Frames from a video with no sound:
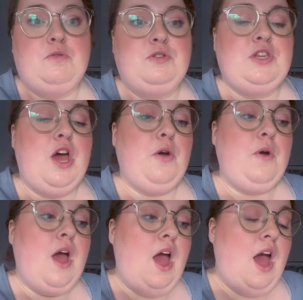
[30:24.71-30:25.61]
So
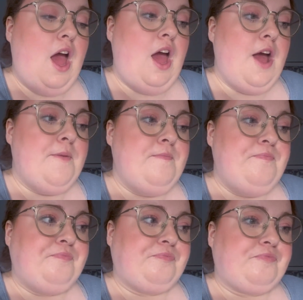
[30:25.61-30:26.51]

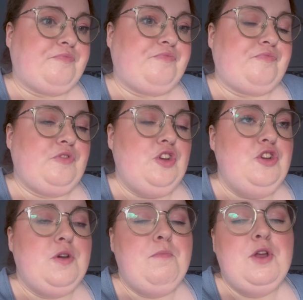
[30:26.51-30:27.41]
um, you
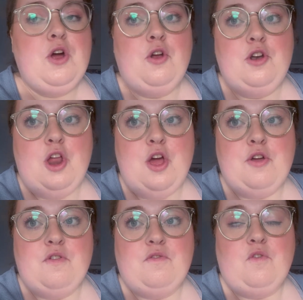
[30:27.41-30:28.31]
can put it on
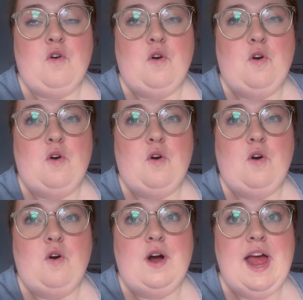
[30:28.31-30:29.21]
low
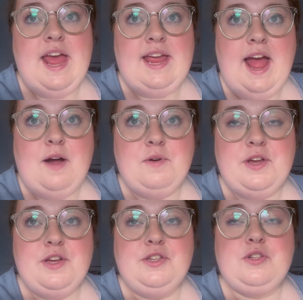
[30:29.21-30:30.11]
for eight
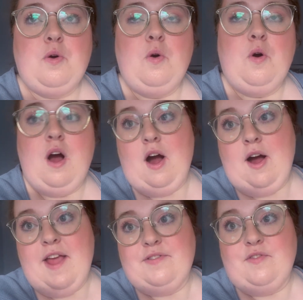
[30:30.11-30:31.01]
hours or
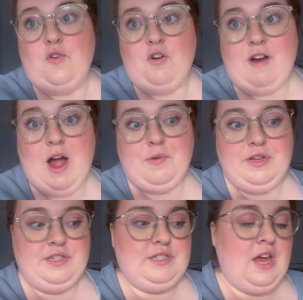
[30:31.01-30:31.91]
high for four
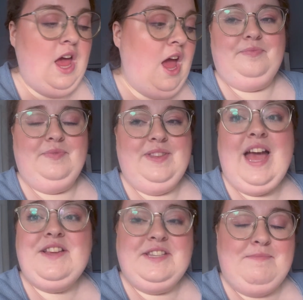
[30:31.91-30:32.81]
hours.
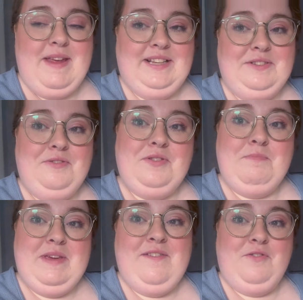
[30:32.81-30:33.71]
That just makes the
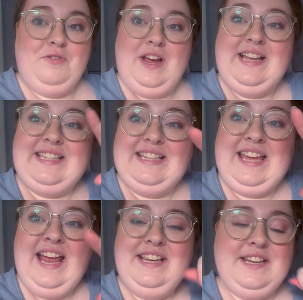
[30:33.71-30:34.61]
beef all nice and
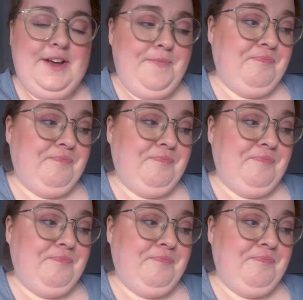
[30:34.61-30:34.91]
tender.